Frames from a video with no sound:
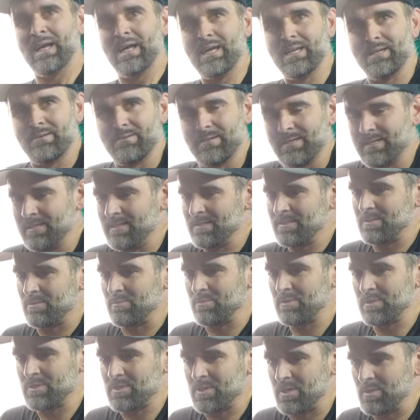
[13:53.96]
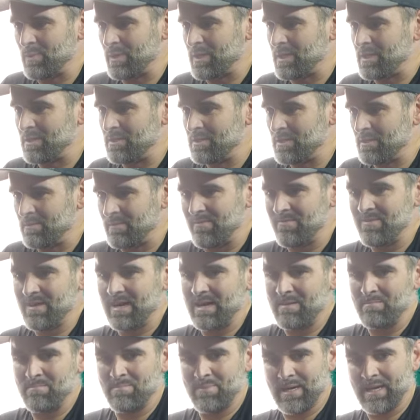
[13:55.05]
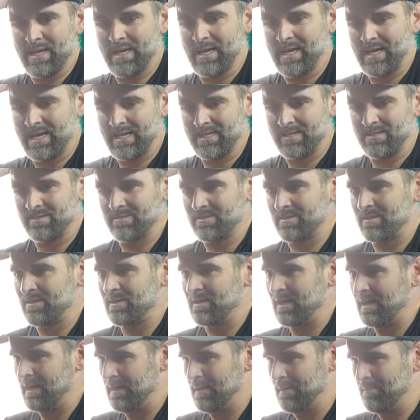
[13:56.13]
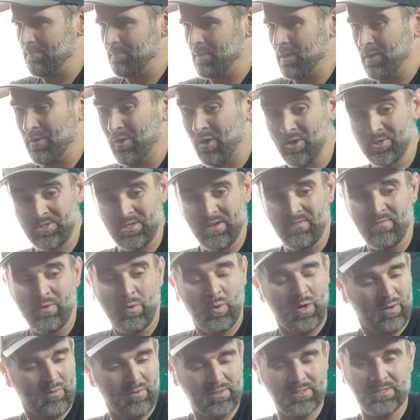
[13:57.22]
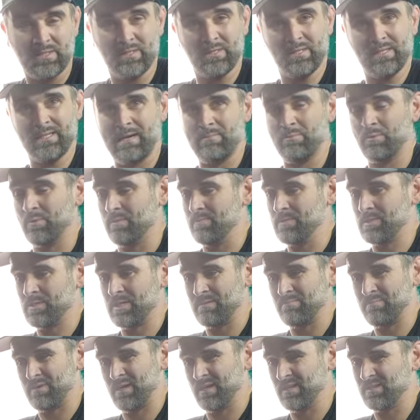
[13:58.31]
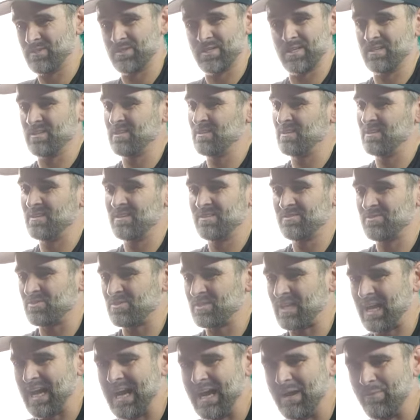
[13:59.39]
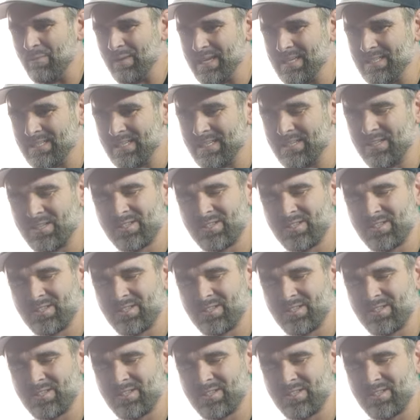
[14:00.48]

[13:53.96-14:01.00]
Anyway, so we're going to show you what you can do with that by hand. And also, if you are wanting to dabble with machine polishing, just how easy it